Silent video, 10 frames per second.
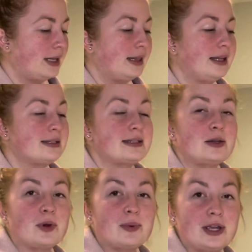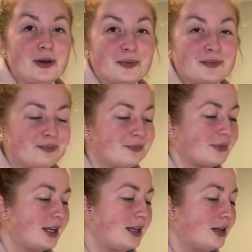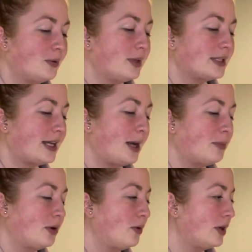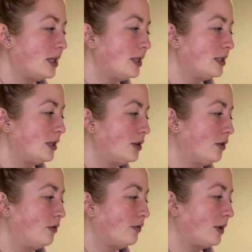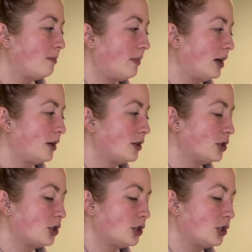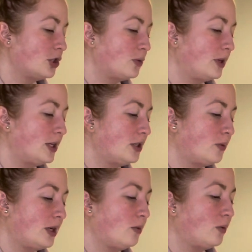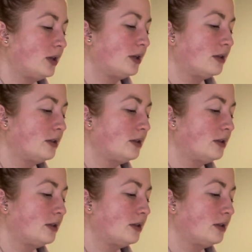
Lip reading: let's see where we go. What does Capricorn need to know for March 2021?